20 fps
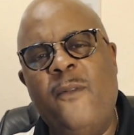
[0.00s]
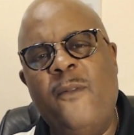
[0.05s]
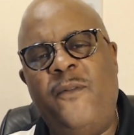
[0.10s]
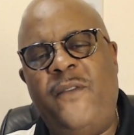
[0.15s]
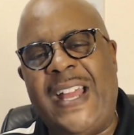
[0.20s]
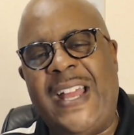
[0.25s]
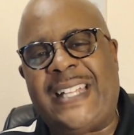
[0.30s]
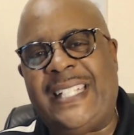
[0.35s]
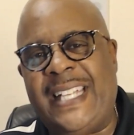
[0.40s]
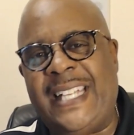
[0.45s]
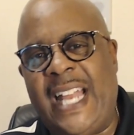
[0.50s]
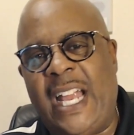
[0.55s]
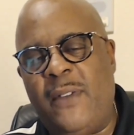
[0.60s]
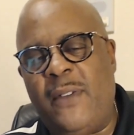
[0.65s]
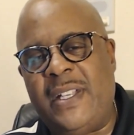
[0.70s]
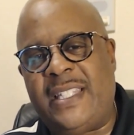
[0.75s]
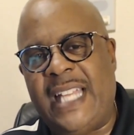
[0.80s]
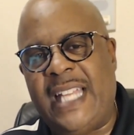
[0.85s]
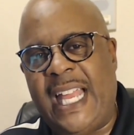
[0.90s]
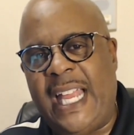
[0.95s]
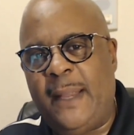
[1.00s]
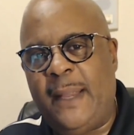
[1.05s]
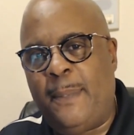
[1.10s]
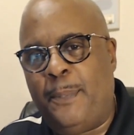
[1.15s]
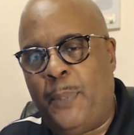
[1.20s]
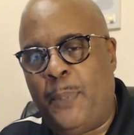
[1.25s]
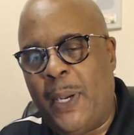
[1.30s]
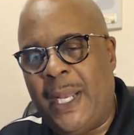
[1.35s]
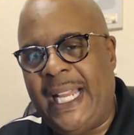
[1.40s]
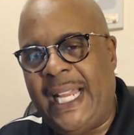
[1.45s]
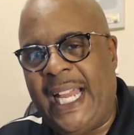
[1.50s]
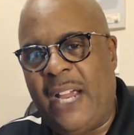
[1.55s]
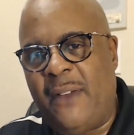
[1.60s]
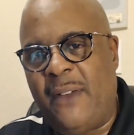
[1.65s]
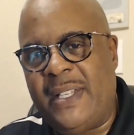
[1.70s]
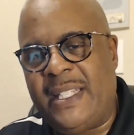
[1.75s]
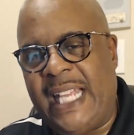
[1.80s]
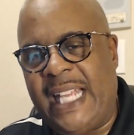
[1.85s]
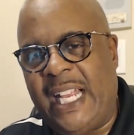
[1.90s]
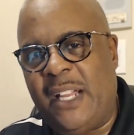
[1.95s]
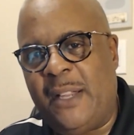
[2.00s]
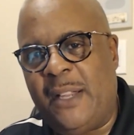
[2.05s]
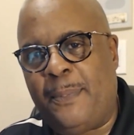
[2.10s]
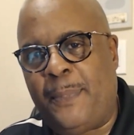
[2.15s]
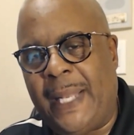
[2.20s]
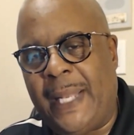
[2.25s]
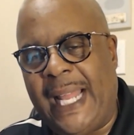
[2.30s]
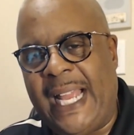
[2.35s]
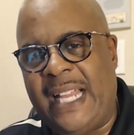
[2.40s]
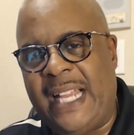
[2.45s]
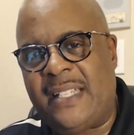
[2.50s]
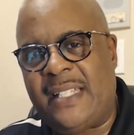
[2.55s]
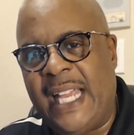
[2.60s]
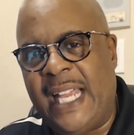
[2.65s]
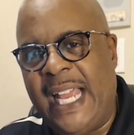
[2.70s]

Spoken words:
fixing everything, putting everything in place.